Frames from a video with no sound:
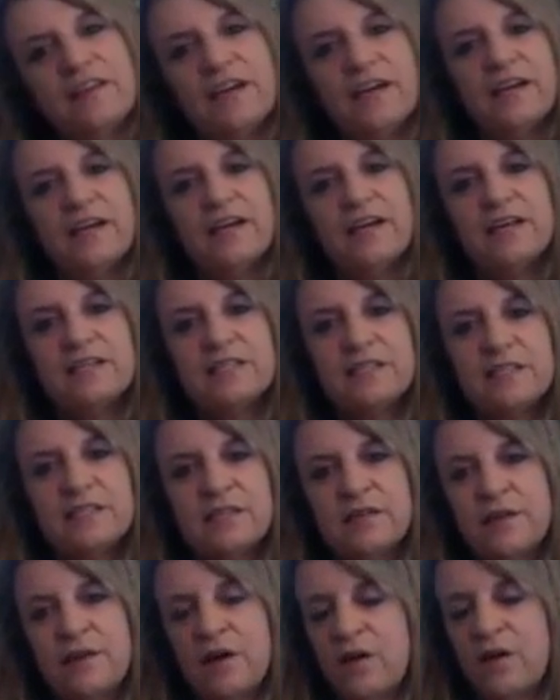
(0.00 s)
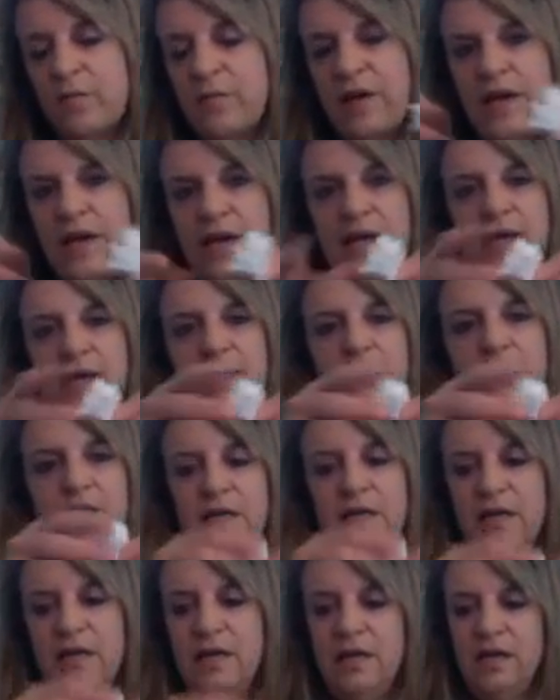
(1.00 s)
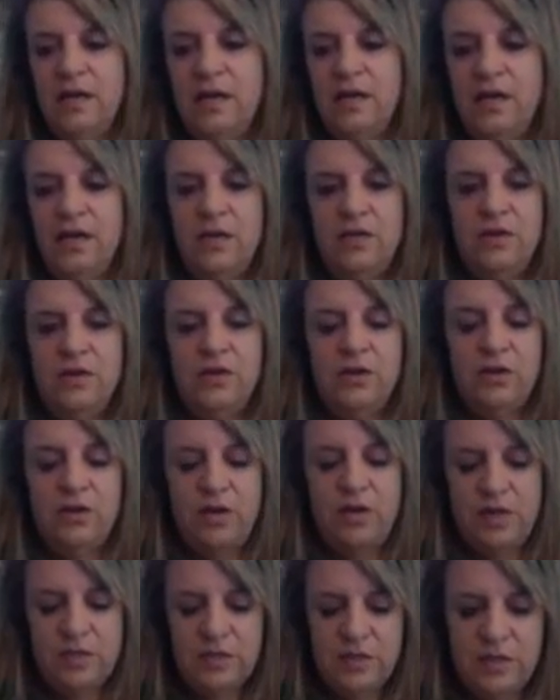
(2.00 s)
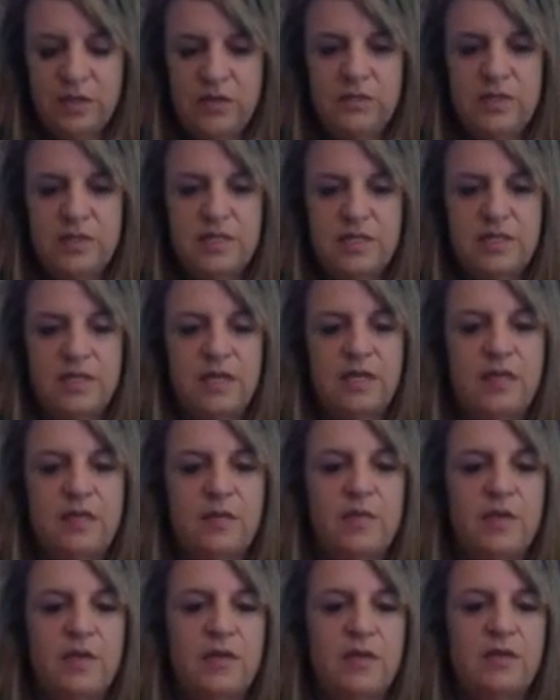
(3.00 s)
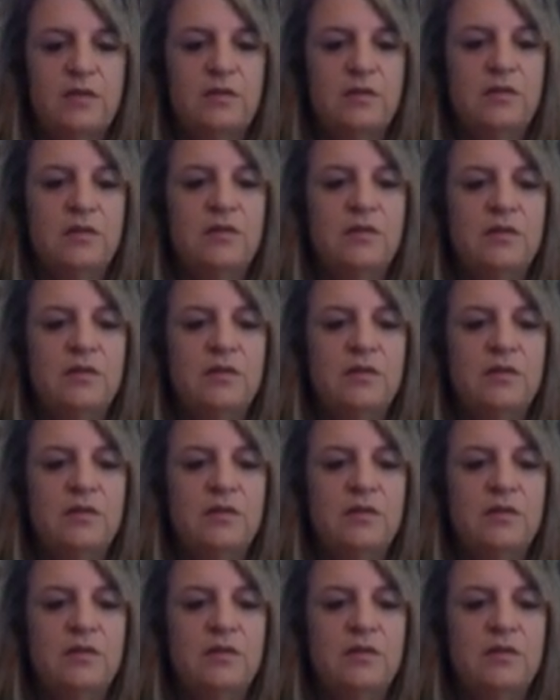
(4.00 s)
this, homemade, you could also stick in the middle.